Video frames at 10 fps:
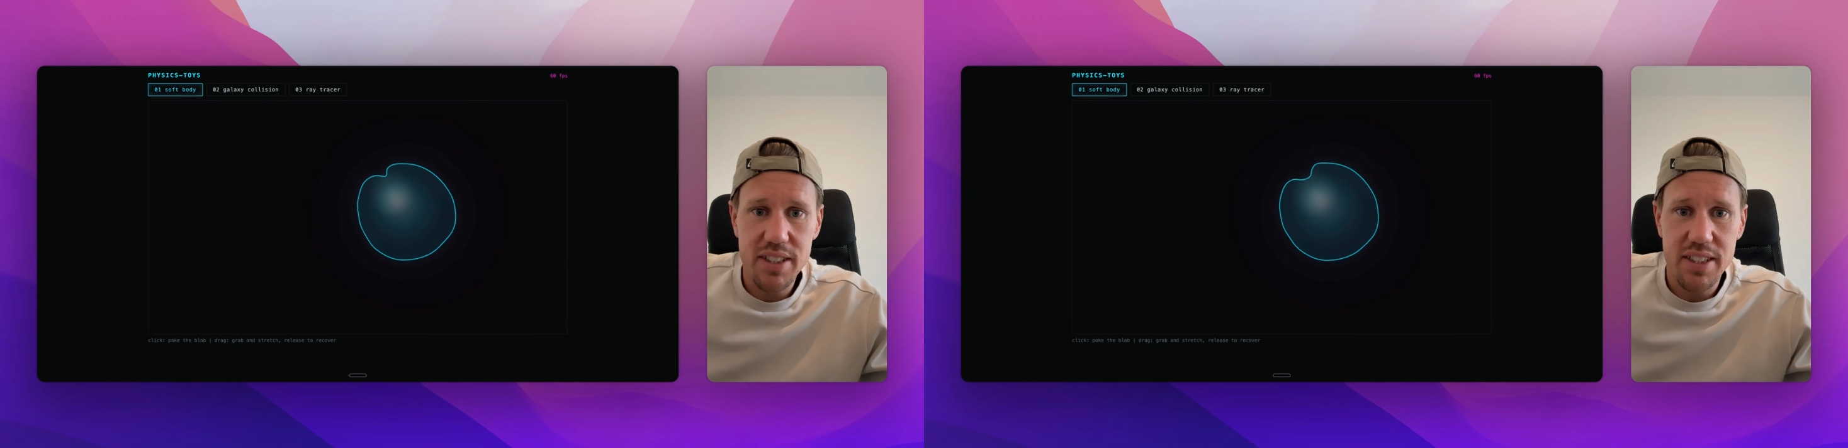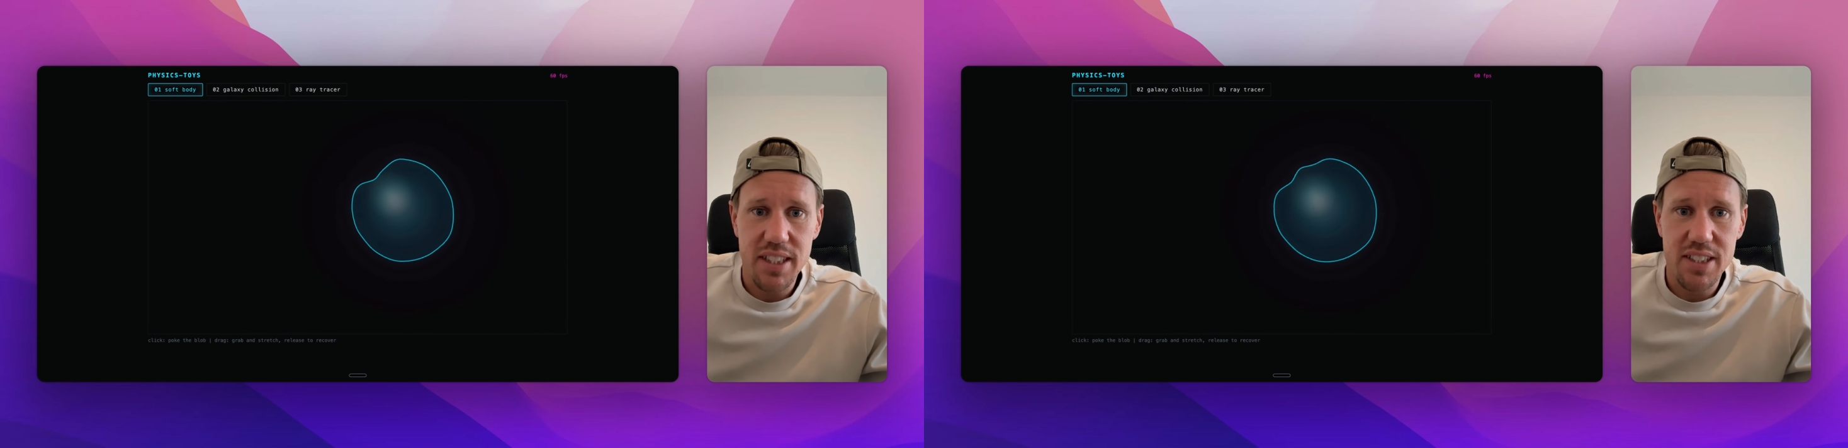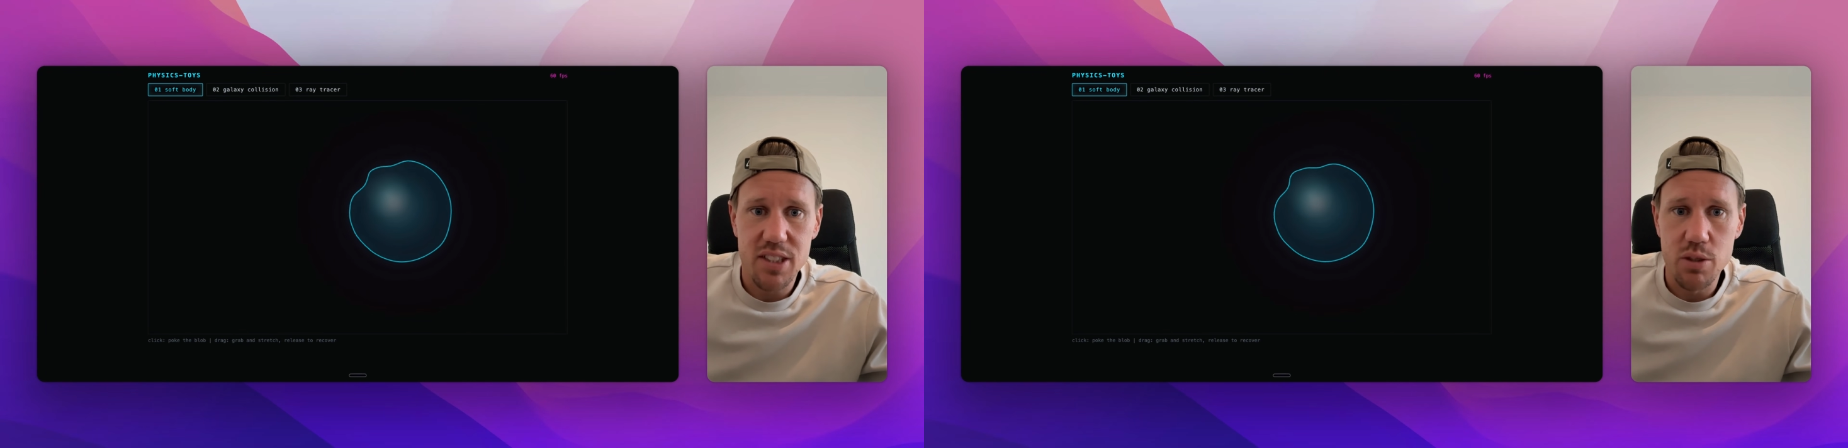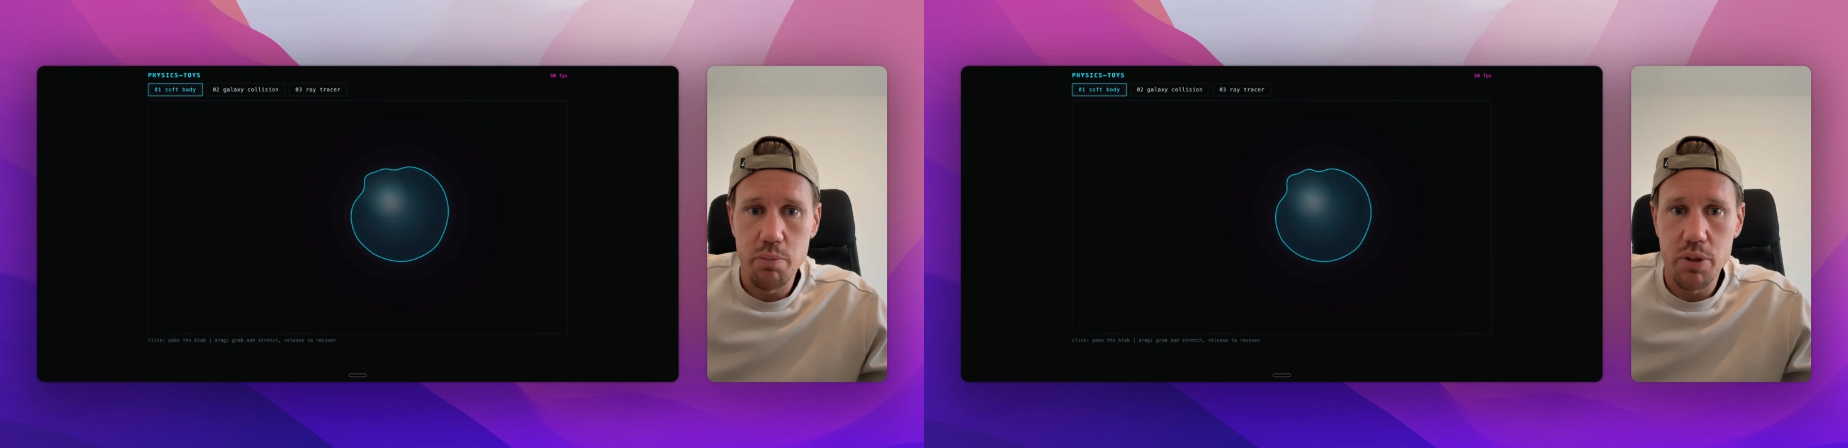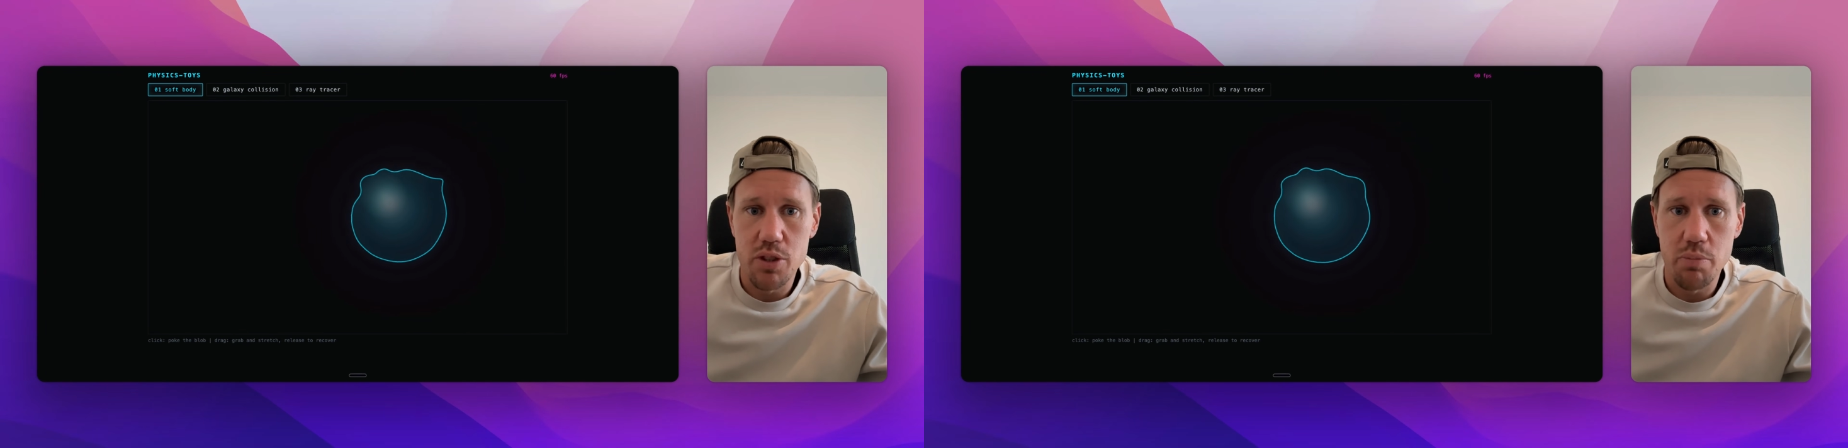That's
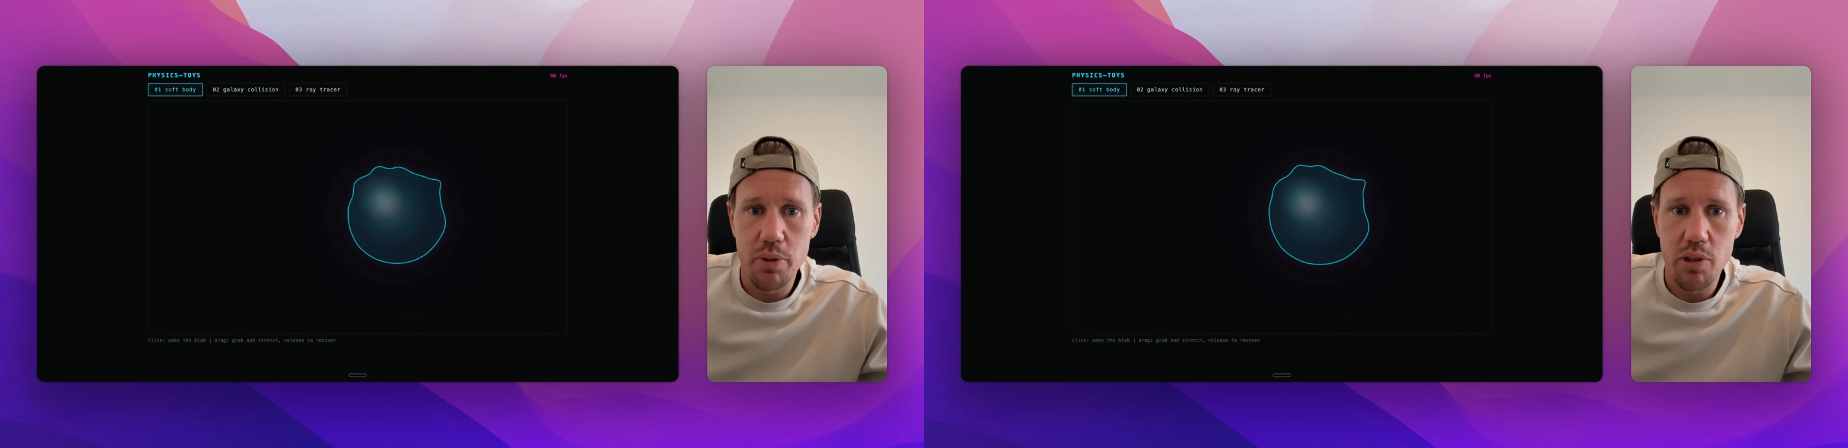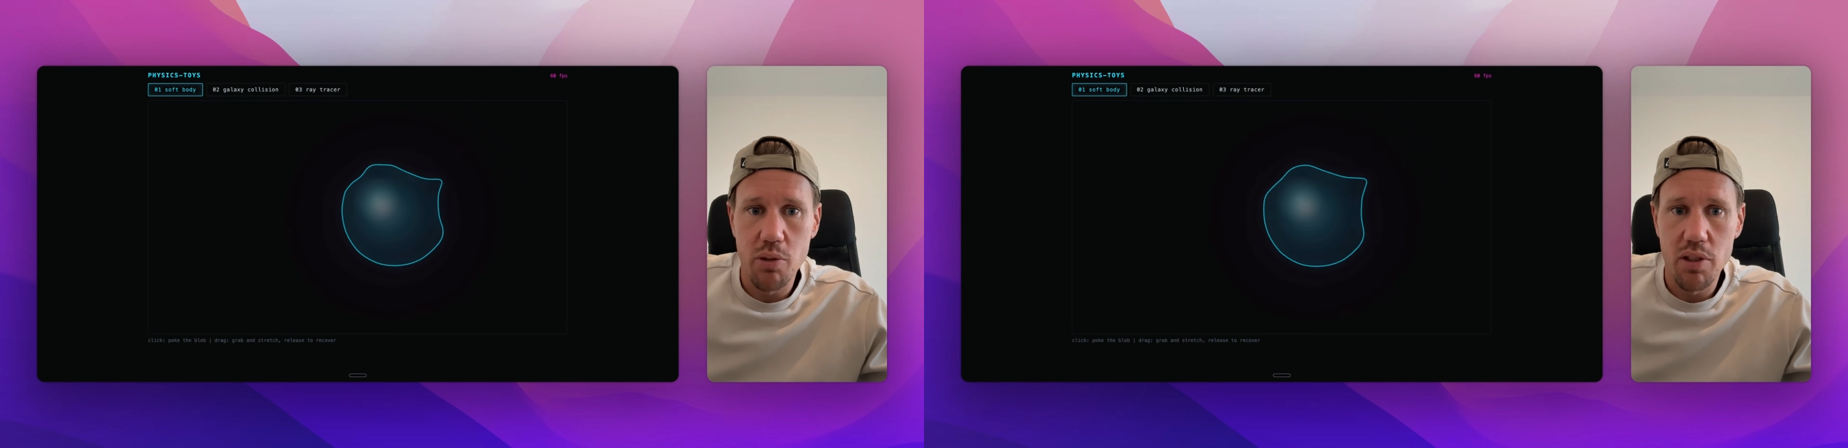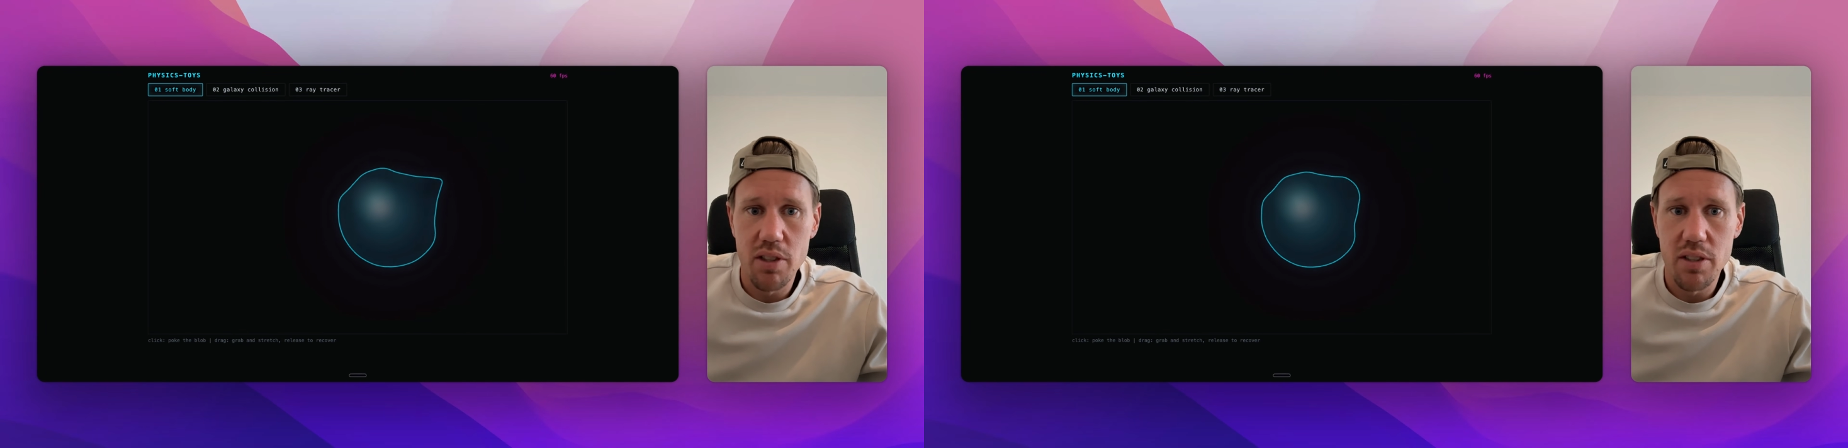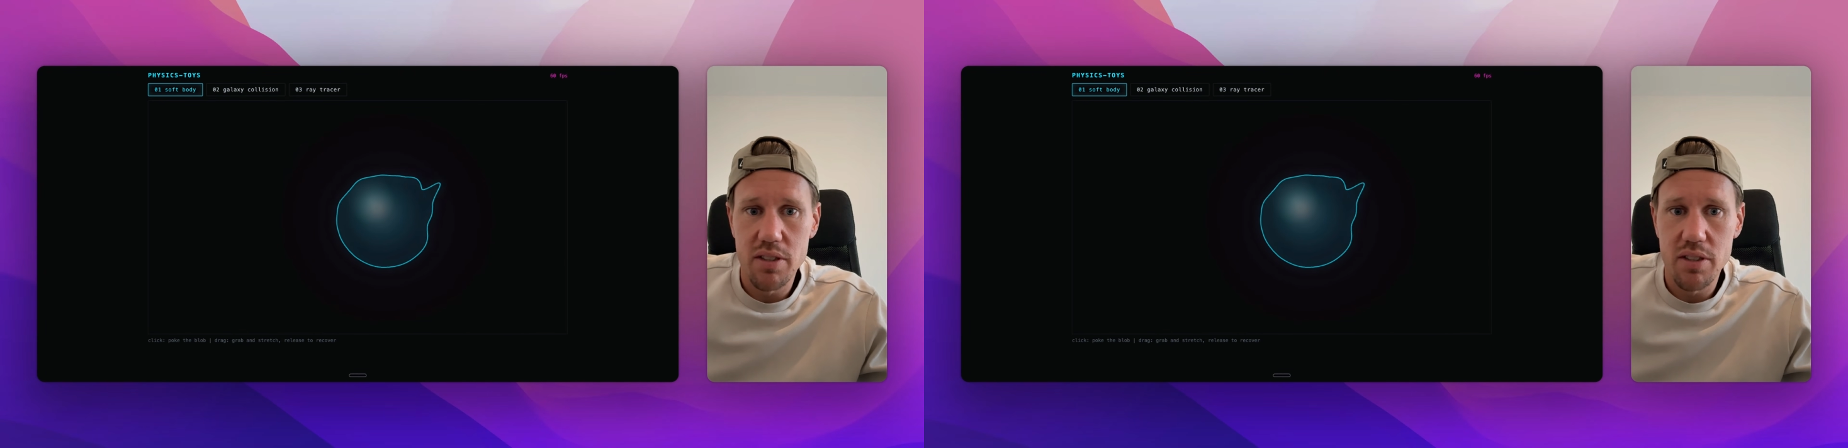super, super cool.